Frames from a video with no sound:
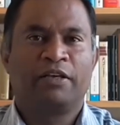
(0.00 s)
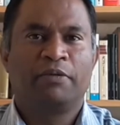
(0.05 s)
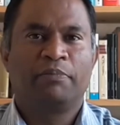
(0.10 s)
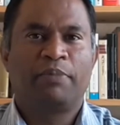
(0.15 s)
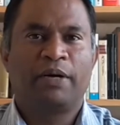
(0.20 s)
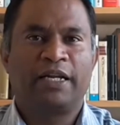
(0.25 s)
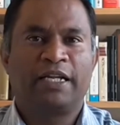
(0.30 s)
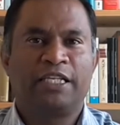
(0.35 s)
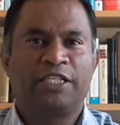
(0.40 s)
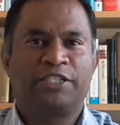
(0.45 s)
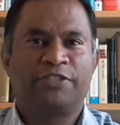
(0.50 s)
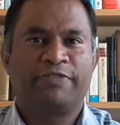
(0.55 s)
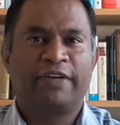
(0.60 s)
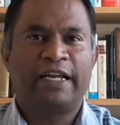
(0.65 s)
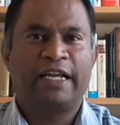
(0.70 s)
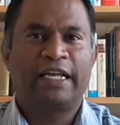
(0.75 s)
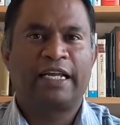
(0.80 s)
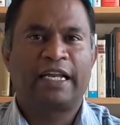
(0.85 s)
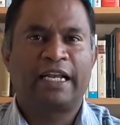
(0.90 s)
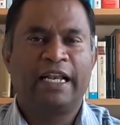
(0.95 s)
but it's
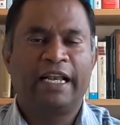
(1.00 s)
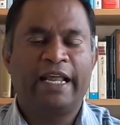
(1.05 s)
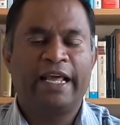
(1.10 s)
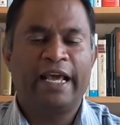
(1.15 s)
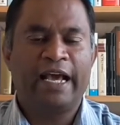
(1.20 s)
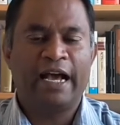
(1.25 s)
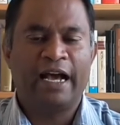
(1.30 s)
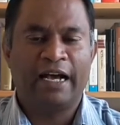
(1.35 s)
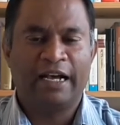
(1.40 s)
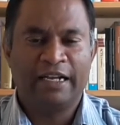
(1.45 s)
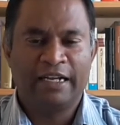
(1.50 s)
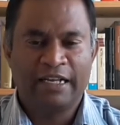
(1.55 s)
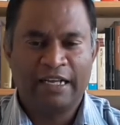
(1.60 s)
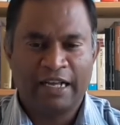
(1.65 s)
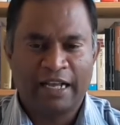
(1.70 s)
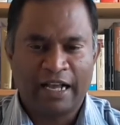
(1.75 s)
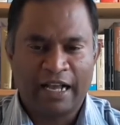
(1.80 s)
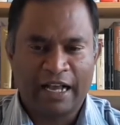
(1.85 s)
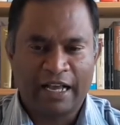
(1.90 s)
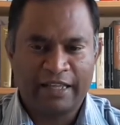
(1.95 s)
very clear
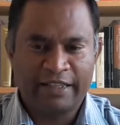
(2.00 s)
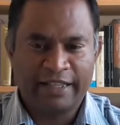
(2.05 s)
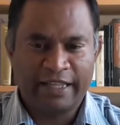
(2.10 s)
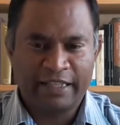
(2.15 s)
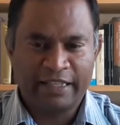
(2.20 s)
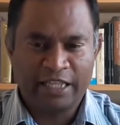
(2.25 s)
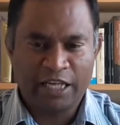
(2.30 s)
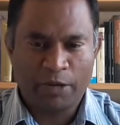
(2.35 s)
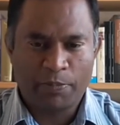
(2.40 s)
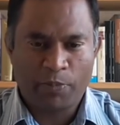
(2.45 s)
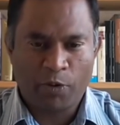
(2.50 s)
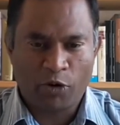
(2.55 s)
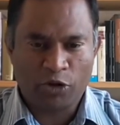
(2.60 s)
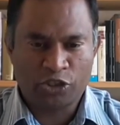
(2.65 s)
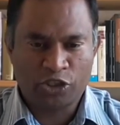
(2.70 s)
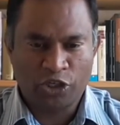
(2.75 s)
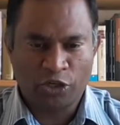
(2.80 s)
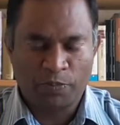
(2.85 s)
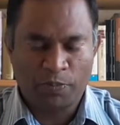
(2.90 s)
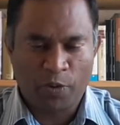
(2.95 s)
uh, that the
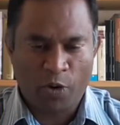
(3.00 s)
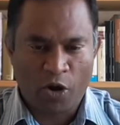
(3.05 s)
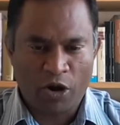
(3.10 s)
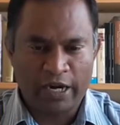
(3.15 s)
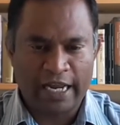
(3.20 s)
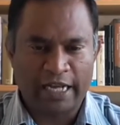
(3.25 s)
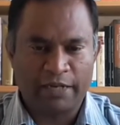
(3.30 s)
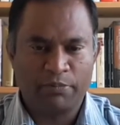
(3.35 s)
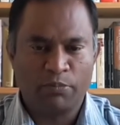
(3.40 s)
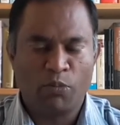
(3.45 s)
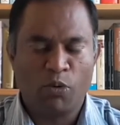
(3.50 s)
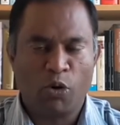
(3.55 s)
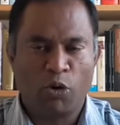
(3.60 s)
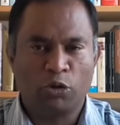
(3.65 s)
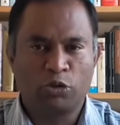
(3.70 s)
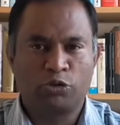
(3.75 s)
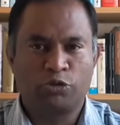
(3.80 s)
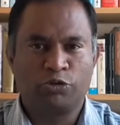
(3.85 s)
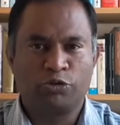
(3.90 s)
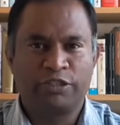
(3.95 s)
Apostle Paul had
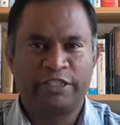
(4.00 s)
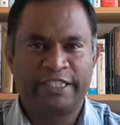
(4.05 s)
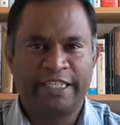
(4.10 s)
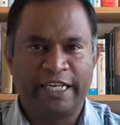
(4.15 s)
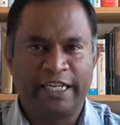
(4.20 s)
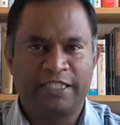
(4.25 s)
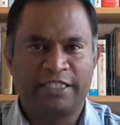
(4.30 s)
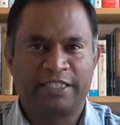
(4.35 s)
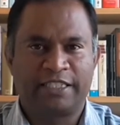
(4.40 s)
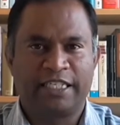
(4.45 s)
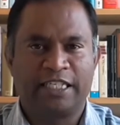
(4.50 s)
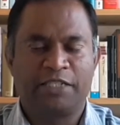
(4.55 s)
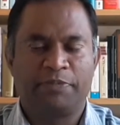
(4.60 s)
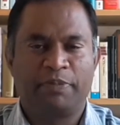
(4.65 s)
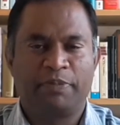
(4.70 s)
more to teach these